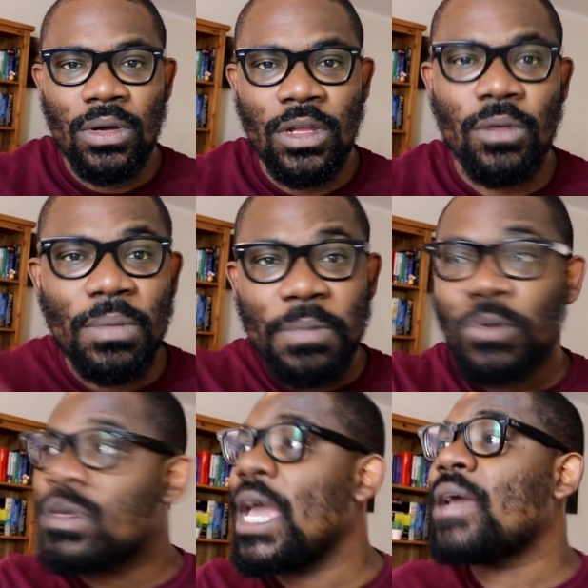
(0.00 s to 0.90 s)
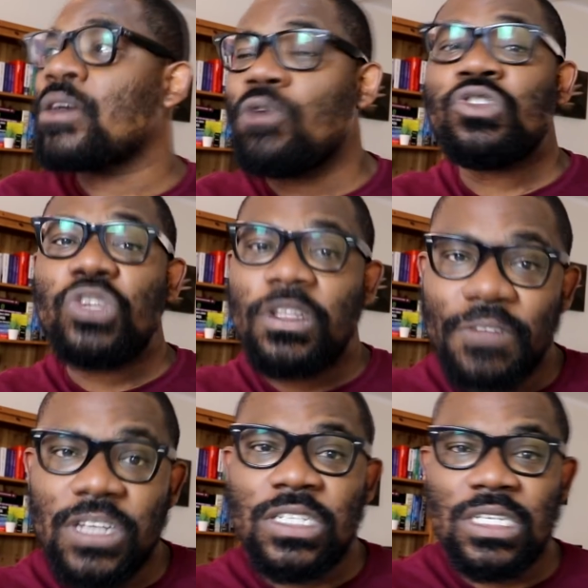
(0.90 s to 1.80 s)
When people go to
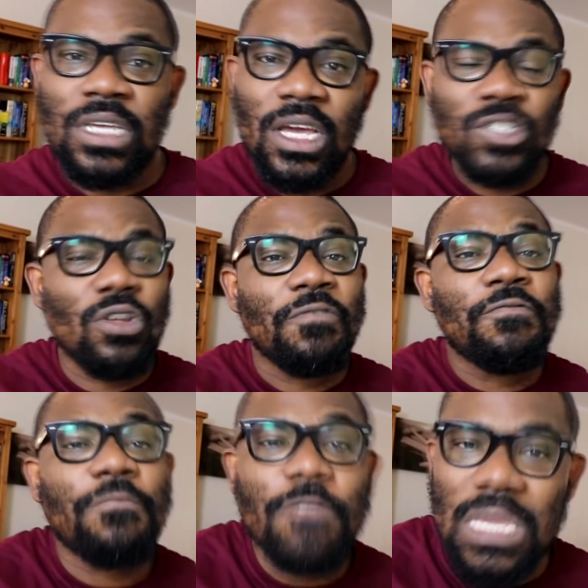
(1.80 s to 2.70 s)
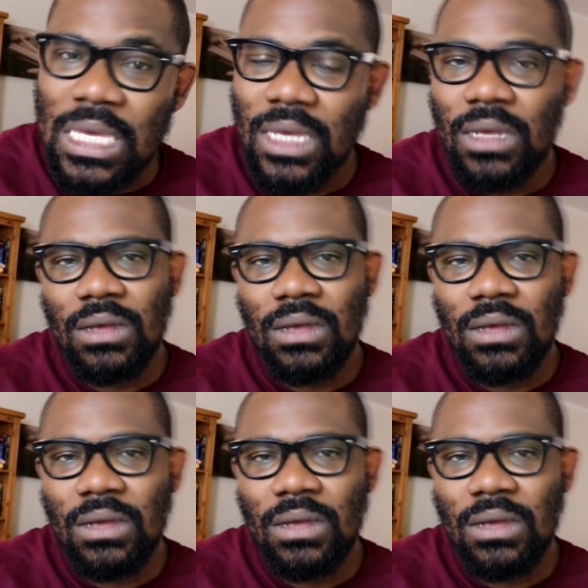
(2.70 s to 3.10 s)
university, it's not free.